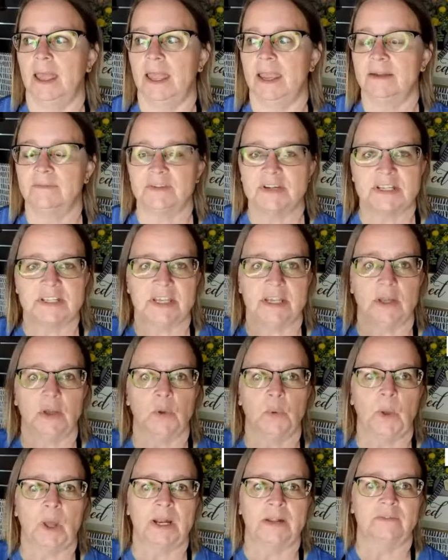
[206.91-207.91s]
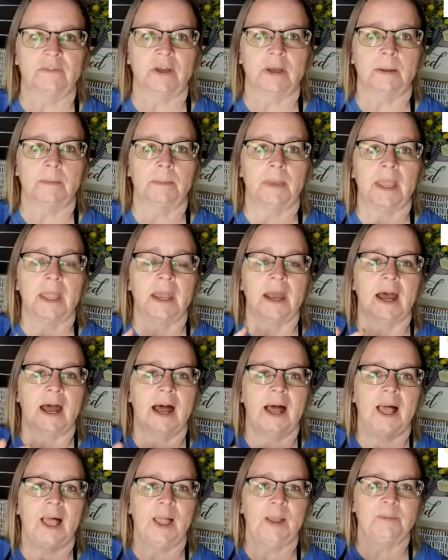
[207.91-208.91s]
every single one of them,
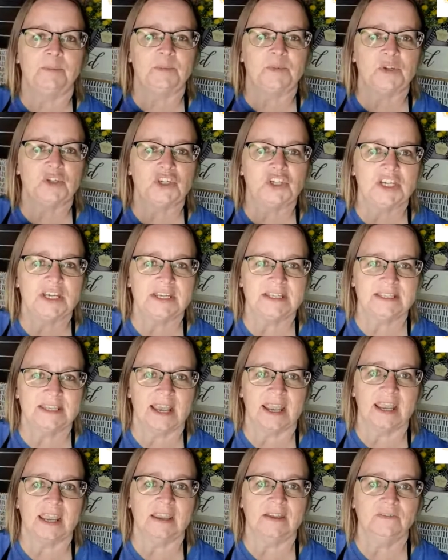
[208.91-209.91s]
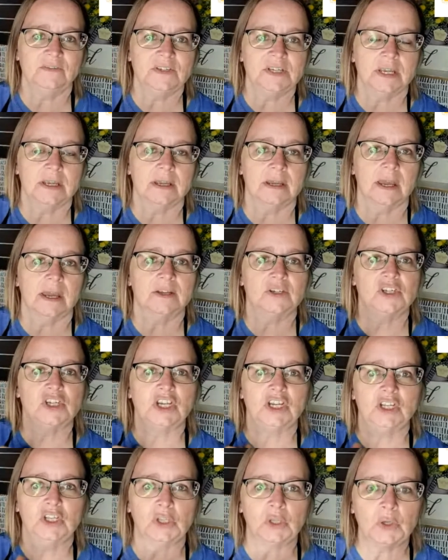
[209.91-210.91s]
um, she saved,
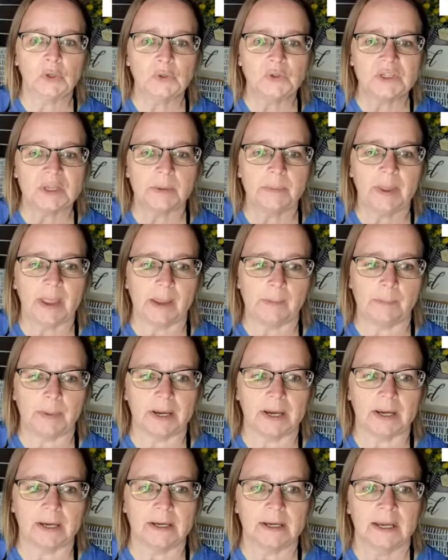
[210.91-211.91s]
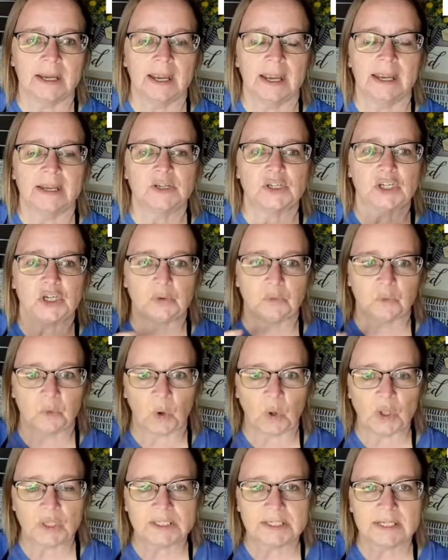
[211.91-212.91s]
she glued to paper, she
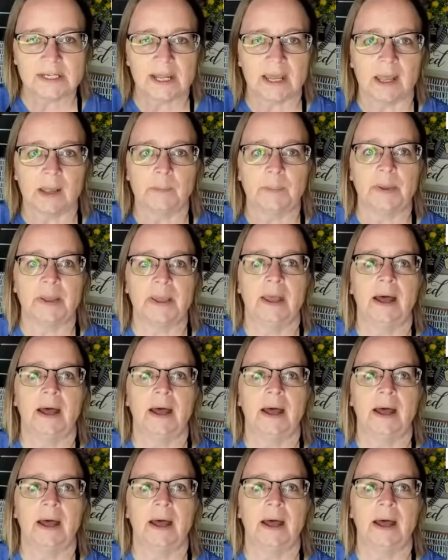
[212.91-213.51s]
rolled it up.